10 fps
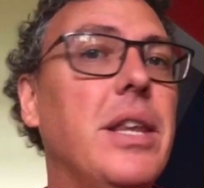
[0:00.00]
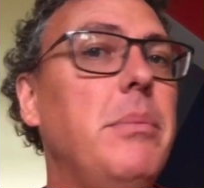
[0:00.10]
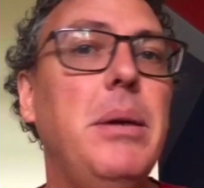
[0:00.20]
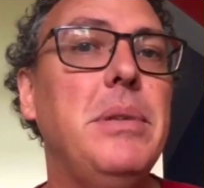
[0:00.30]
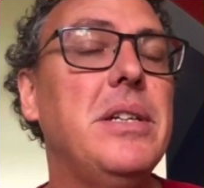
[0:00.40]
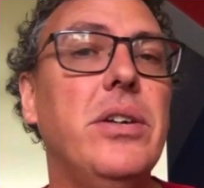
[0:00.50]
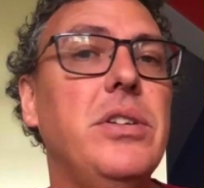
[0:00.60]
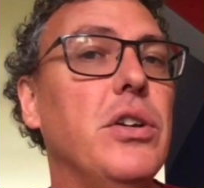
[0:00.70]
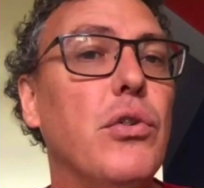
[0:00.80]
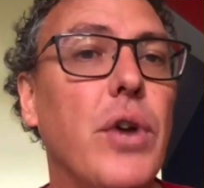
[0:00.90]
They might be telling
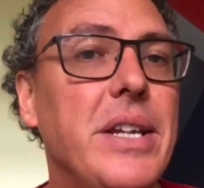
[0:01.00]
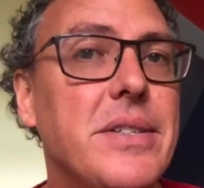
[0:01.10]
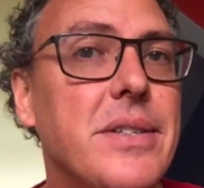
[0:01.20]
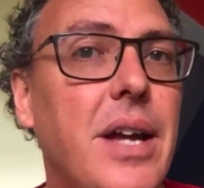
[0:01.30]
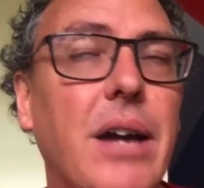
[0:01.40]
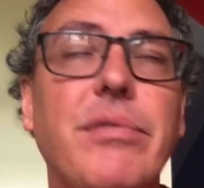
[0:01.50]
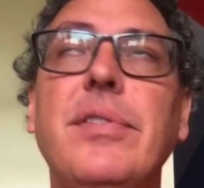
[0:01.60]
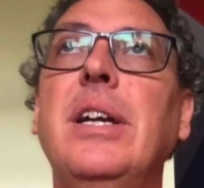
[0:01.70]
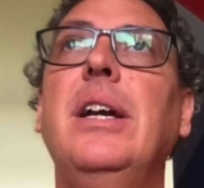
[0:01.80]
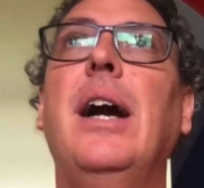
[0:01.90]
you great stuff,
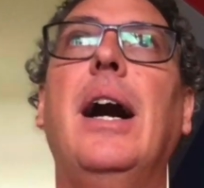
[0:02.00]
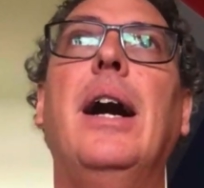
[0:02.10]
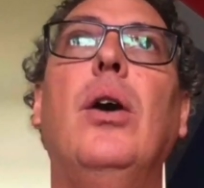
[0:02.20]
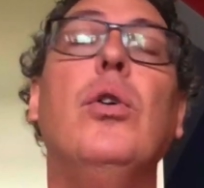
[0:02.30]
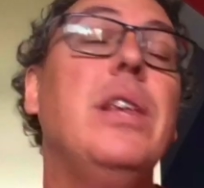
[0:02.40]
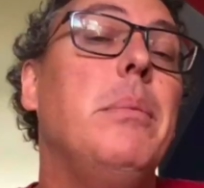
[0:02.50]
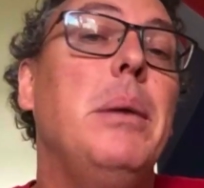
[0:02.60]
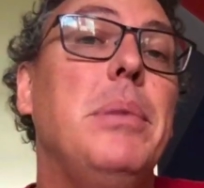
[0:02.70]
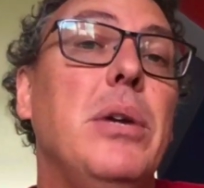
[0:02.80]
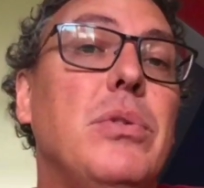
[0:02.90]
or they
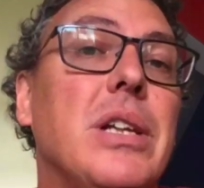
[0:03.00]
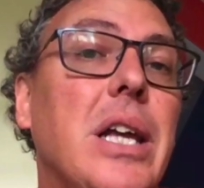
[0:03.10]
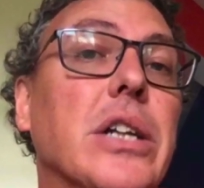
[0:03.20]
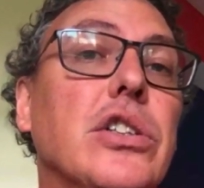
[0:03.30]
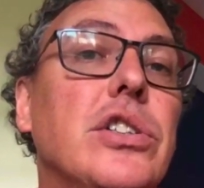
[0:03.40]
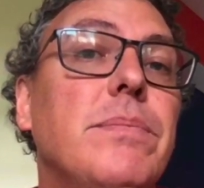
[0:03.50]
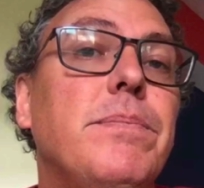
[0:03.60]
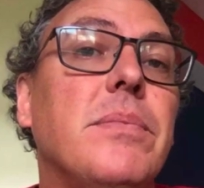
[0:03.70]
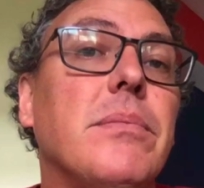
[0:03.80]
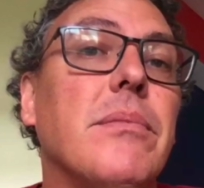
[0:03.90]
might be out to lunch.
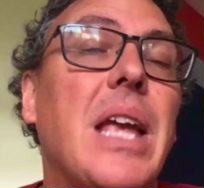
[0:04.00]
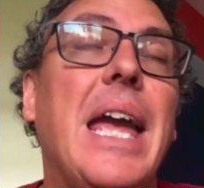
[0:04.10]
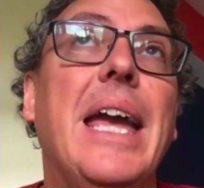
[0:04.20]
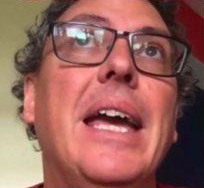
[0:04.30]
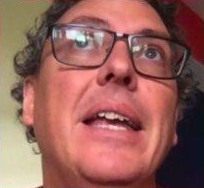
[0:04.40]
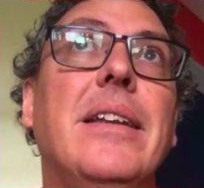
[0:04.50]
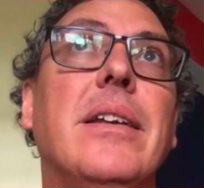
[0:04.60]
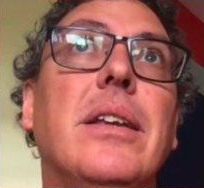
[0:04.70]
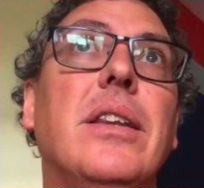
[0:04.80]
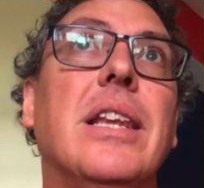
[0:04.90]
And
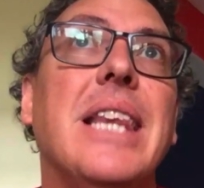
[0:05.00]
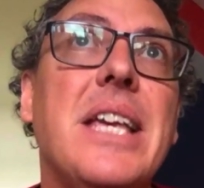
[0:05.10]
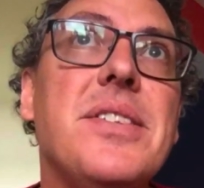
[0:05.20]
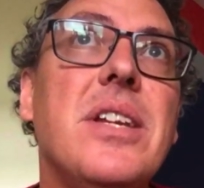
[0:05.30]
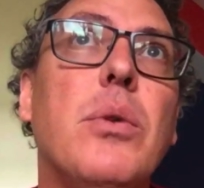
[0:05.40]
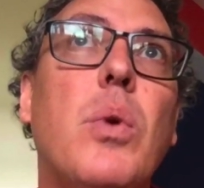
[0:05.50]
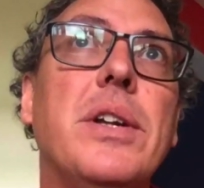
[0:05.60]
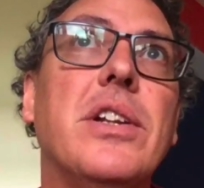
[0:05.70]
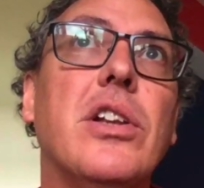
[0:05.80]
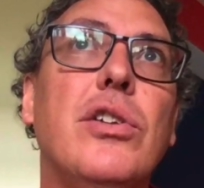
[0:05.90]
the lesson I
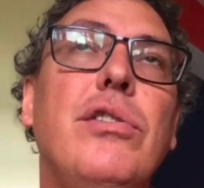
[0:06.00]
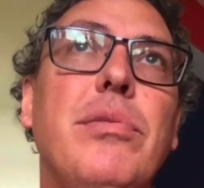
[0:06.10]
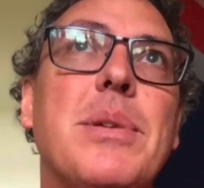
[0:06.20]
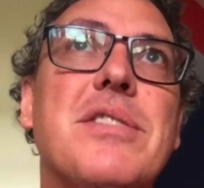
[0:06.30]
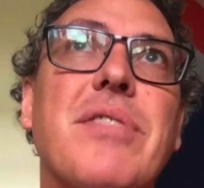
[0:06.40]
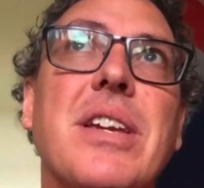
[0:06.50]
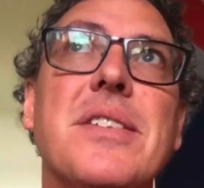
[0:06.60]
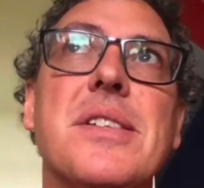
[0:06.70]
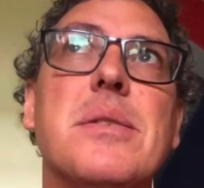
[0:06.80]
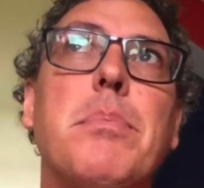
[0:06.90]
want you to learn from this
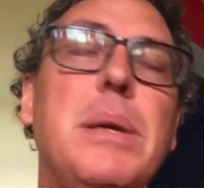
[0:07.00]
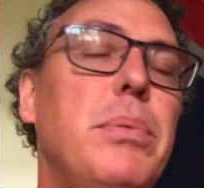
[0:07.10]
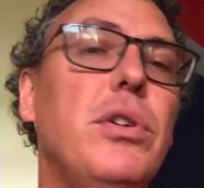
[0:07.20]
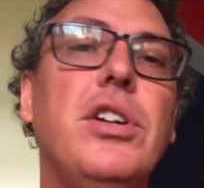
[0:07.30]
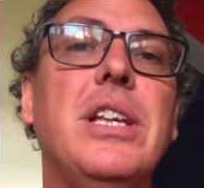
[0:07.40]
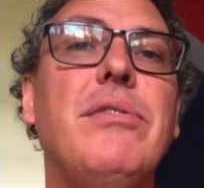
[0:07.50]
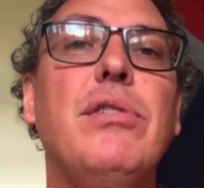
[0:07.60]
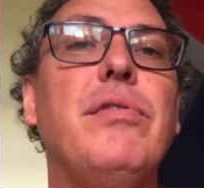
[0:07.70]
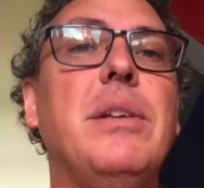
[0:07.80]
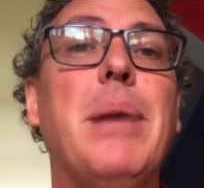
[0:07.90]
phase is people are going to give
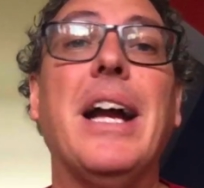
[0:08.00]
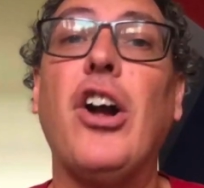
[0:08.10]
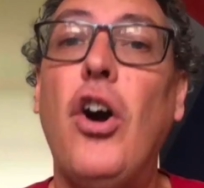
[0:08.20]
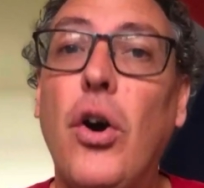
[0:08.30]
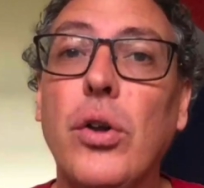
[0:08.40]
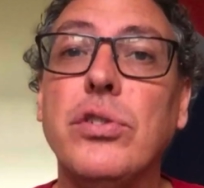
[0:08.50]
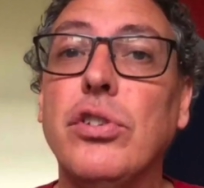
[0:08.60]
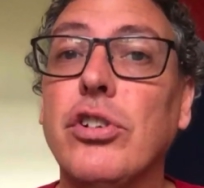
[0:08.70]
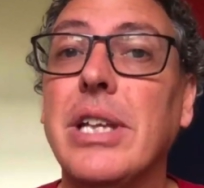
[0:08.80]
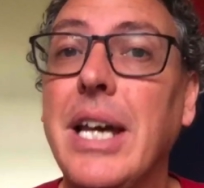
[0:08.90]
you feedback all
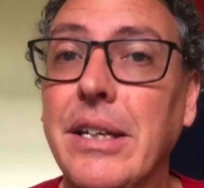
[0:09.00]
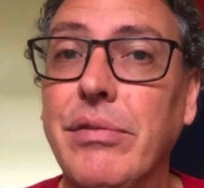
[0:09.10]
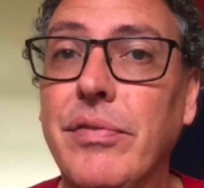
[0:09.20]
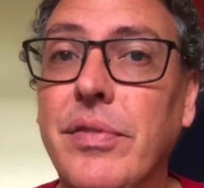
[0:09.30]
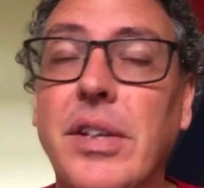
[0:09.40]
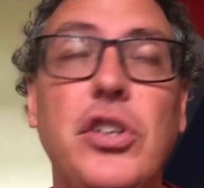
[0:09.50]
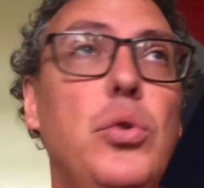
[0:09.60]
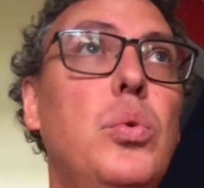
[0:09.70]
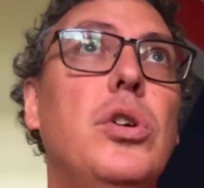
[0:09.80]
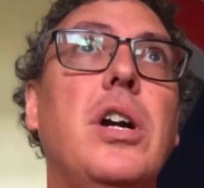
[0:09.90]
your life. You
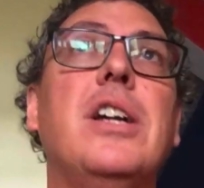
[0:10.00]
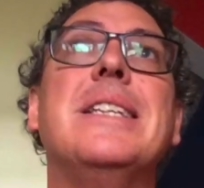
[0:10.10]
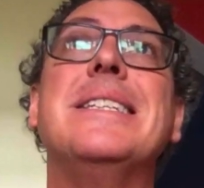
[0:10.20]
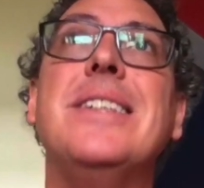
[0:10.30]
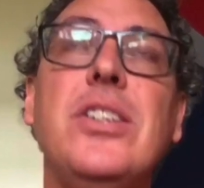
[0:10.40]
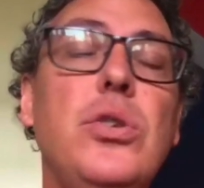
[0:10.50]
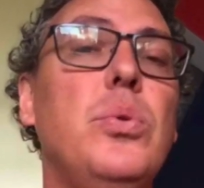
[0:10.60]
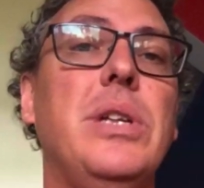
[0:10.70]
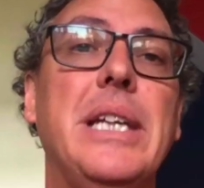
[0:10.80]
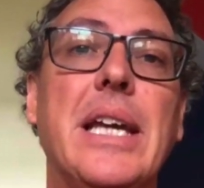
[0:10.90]
will
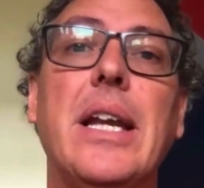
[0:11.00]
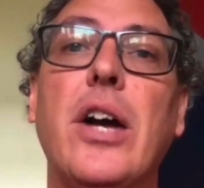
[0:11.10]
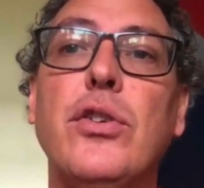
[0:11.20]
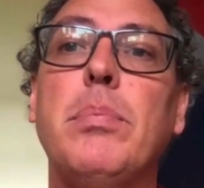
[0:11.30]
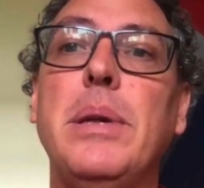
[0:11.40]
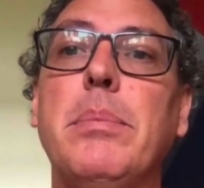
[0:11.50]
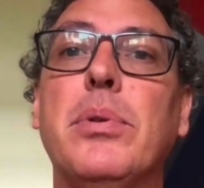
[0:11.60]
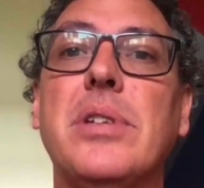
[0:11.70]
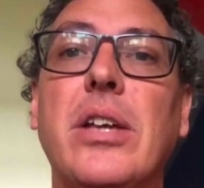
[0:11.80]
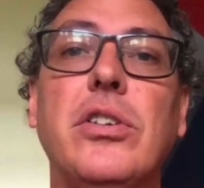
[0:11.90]
continually get other people
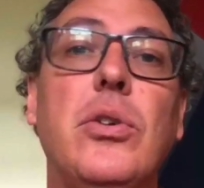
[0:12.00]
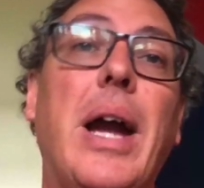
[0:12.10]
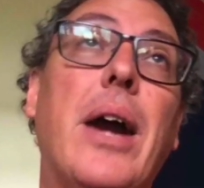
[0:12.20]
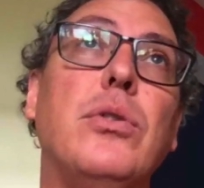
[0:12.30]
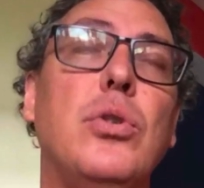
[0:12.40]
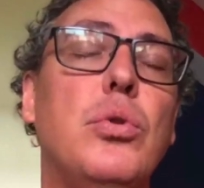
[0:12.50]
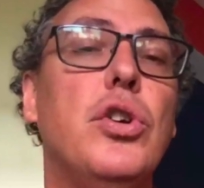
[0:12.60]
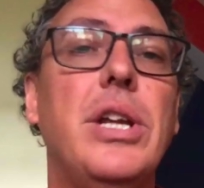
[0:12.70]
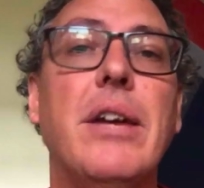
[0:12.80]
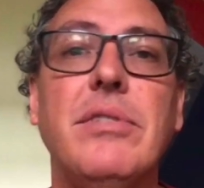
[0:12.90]
telling you how you
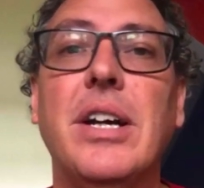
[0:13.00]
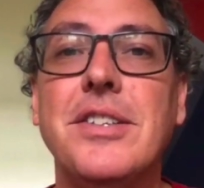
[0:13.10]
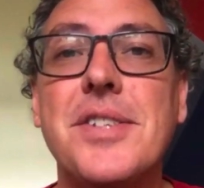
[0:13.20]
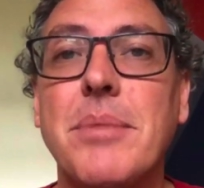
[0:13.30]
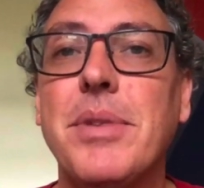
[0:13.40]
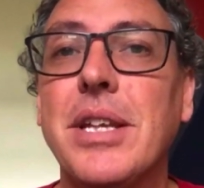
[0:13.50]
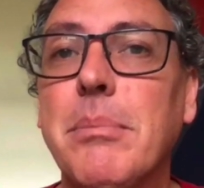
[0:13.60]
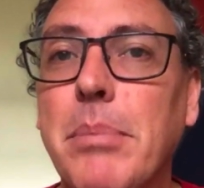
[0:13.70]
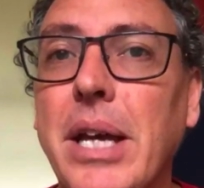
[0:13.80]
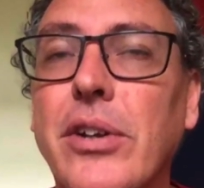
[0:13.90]
could have done something
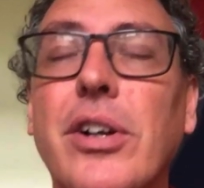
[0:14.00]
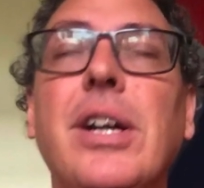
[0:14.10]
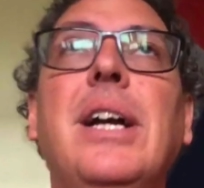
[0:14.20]
better.